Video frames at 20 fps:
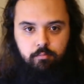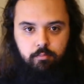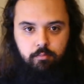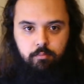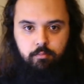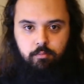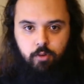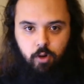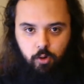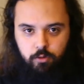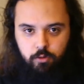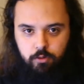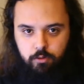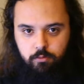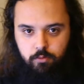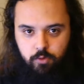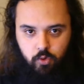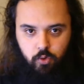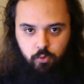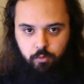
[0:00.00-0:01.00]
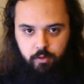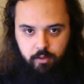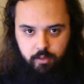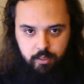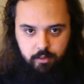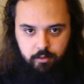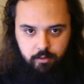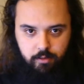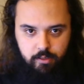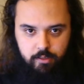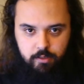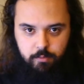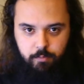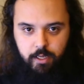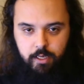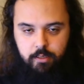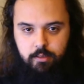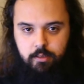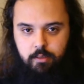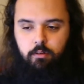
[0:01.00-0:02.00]
close to this
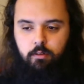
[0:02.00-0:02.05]
place,